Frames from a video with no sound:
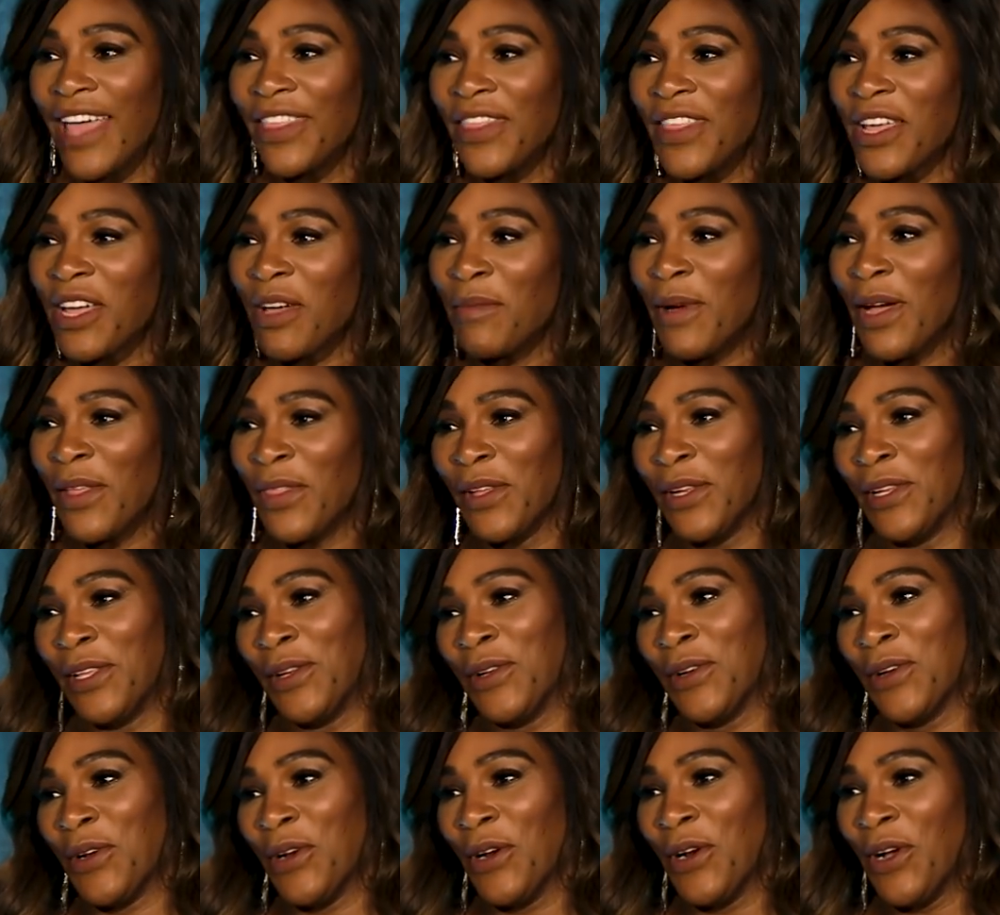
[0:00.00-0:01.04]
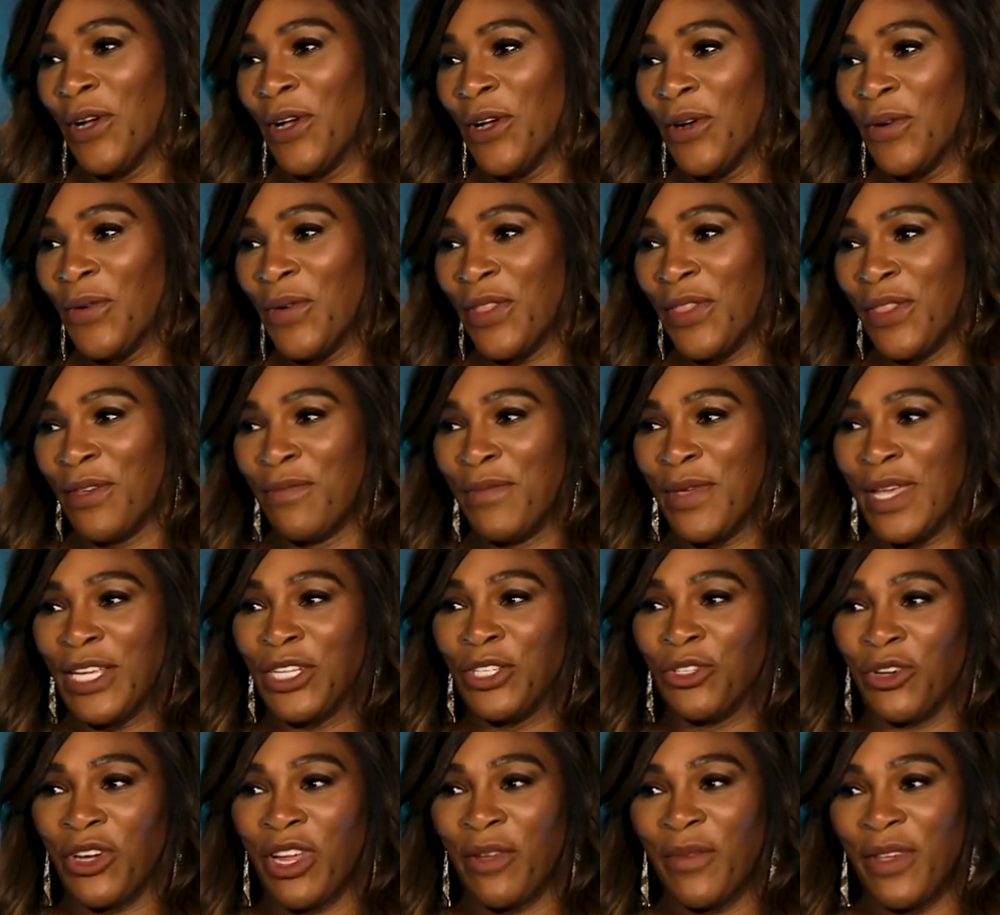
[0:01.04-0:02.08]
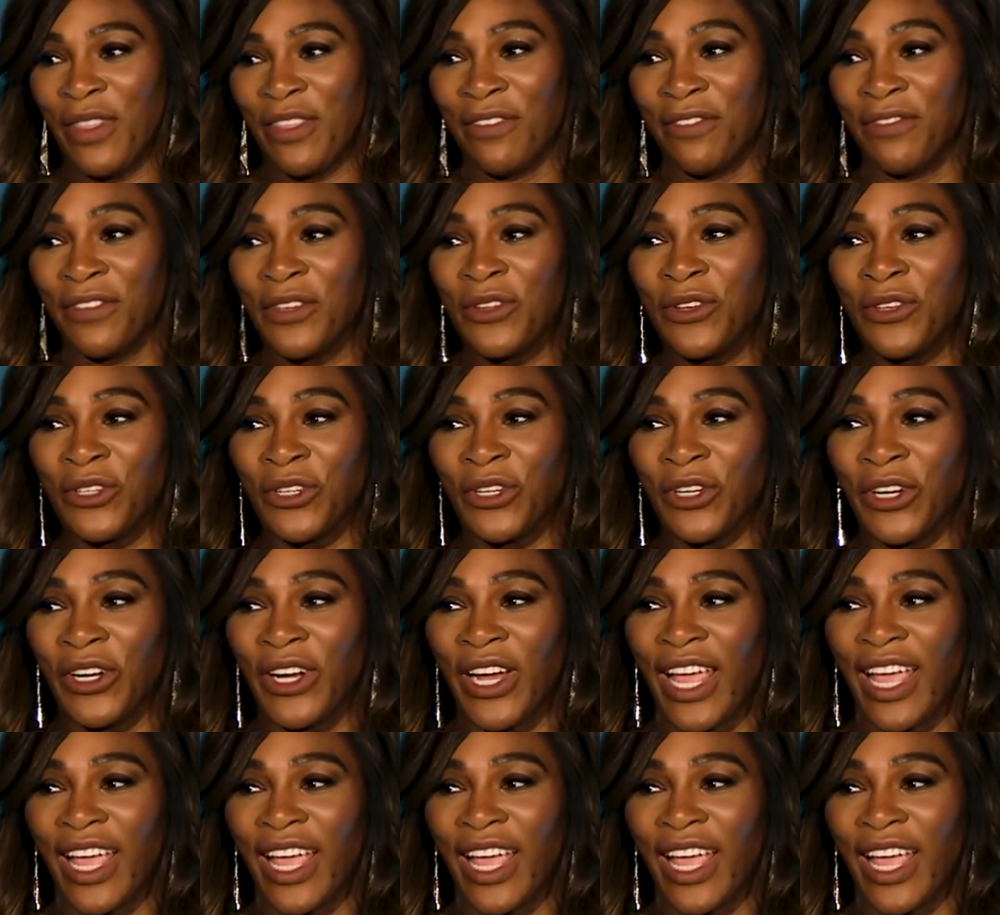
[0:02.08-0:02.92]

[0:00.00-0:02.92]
think about the little girl with the big dream of the future.